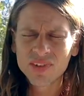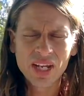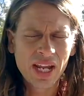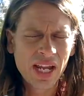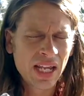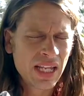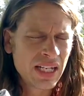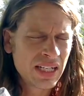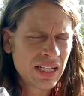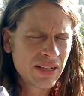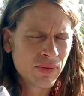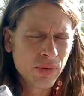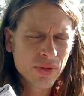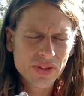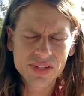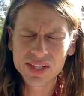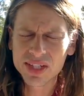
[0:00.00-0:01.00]
and
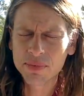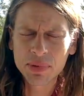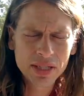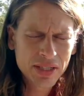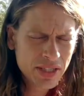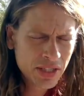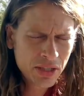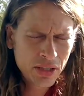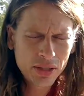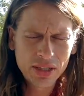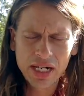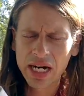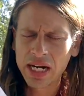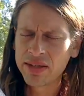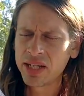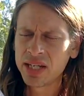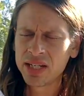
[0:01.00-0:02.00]
with some dude,
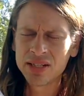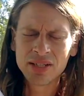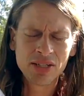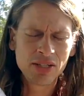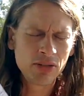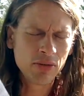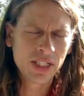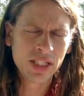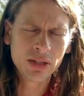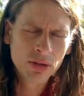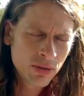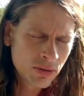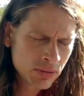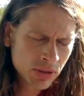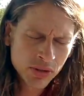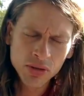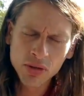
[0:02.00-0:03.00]
and then you
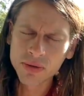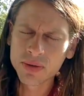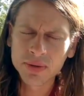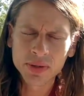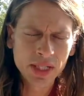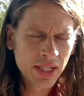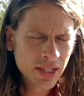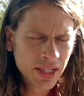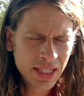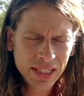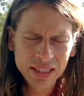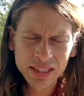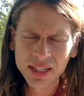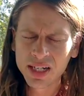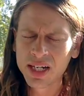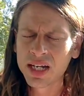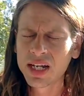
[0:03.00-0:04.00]
heal, you go through healing.
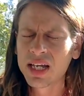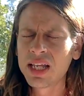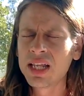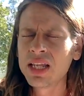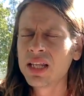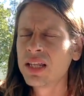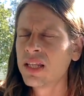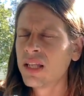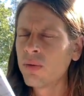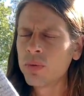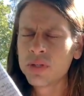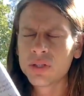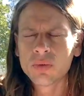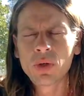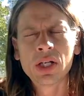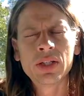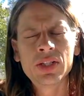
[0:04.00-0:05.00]
Then when
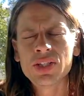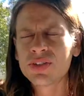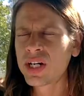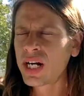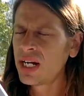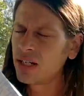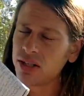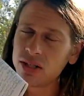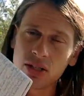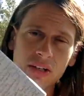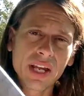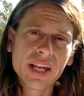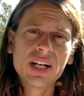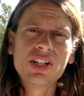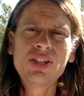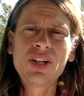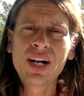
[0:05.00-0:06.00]
the weather's right, you got
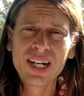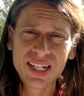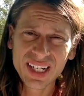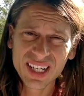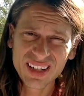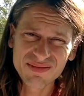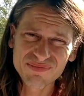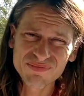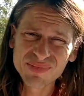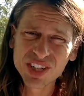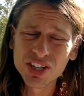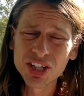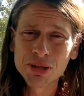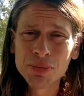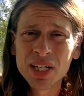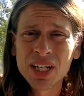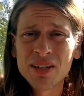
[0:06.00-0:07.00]
to try again. You know
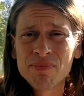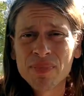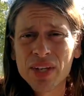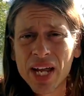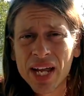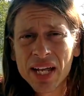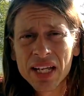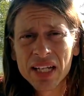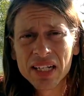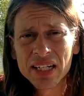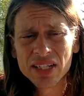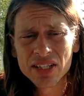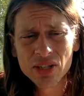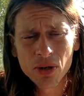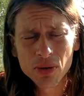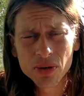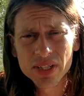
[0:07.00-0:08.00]
what I mean? And
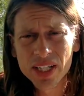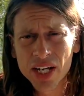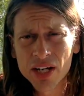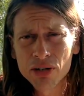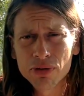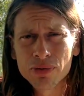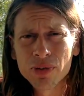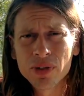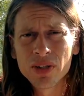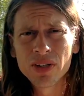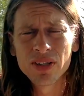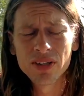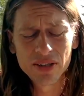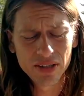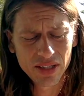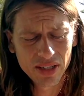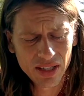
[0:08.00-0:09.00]
don't settle
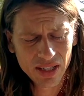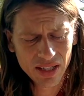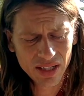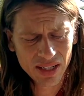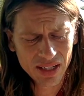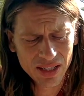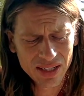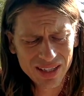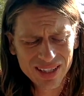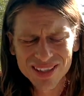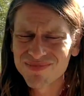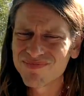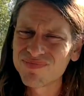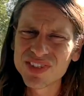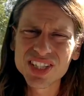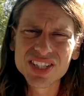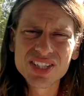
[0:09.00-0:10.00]
for,
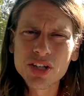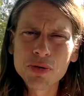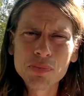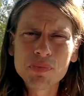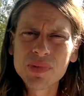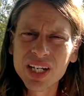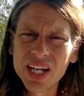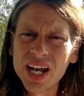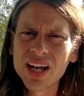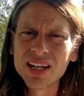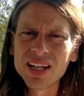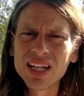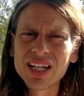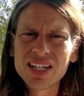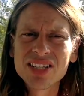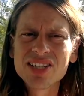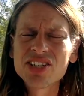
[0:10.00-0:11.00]

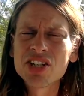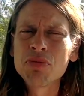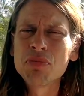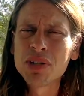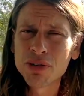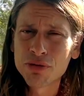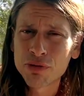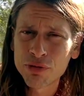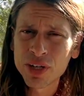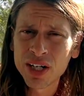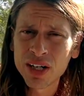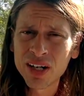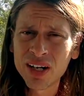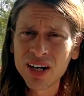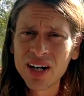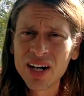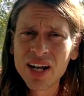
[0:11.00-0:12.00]
because there can be a
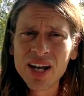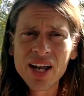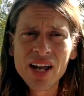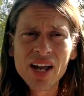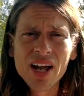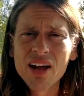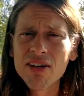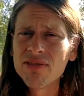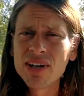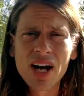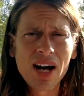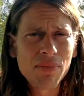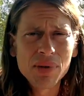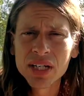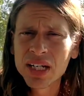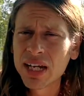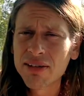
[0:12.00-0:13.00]
fear of
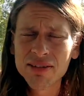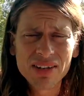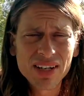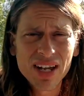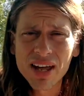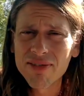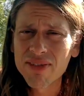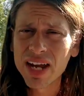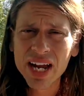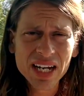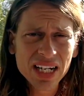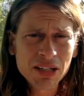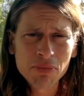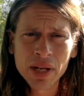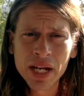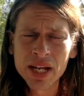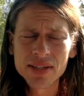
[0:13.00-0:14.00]
not being able to have
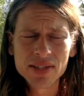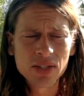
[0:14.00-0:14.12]
any man.